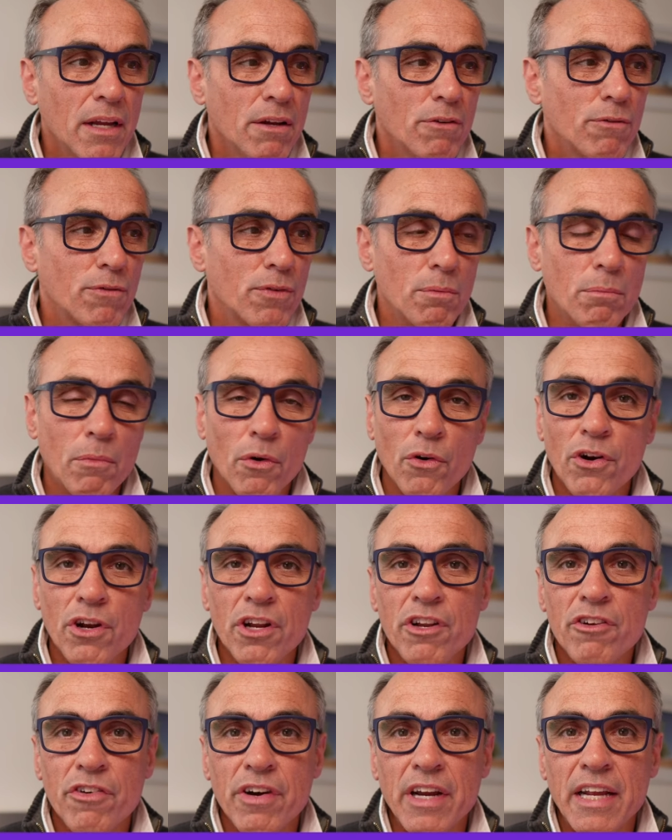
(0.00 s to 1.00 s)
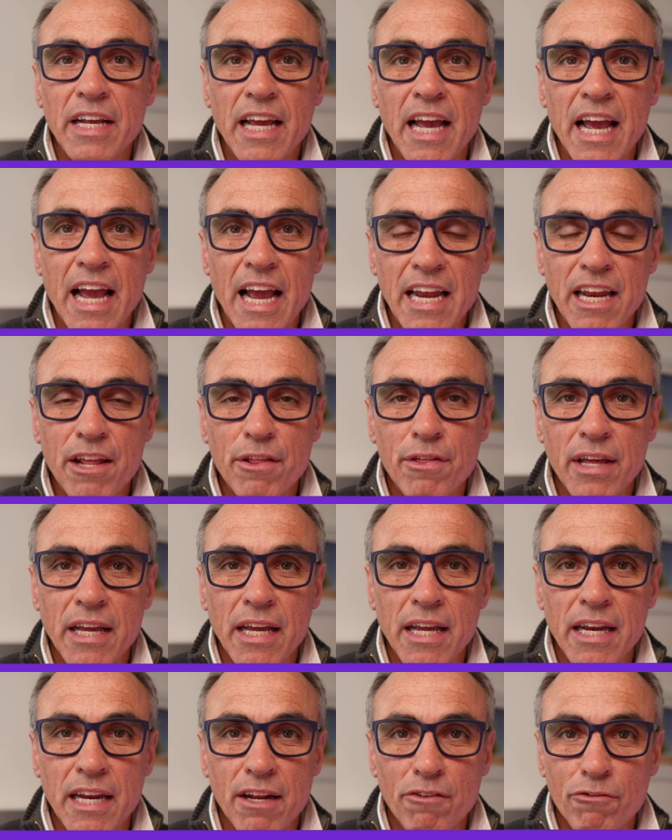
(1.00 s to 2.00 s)
for monitoring anything
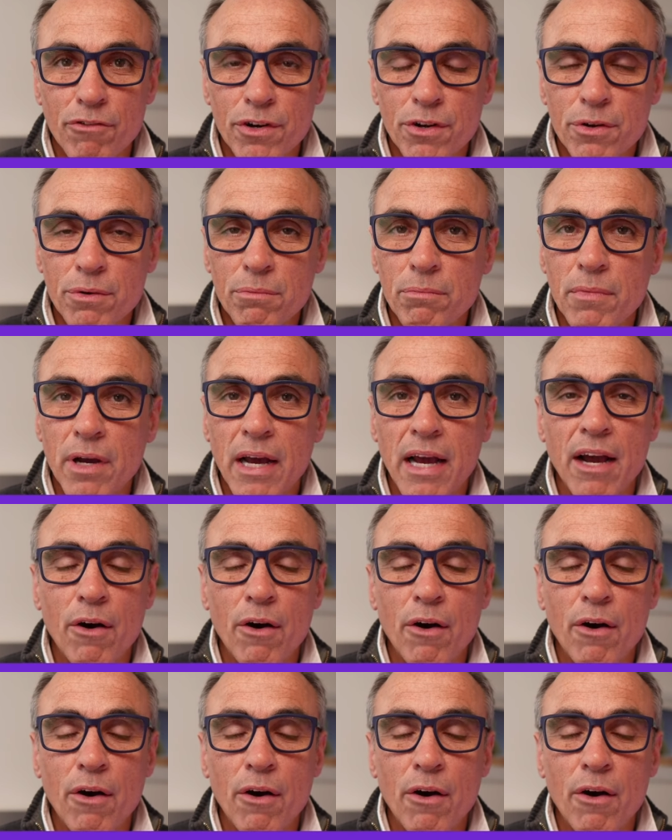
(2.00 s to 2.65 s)
in a room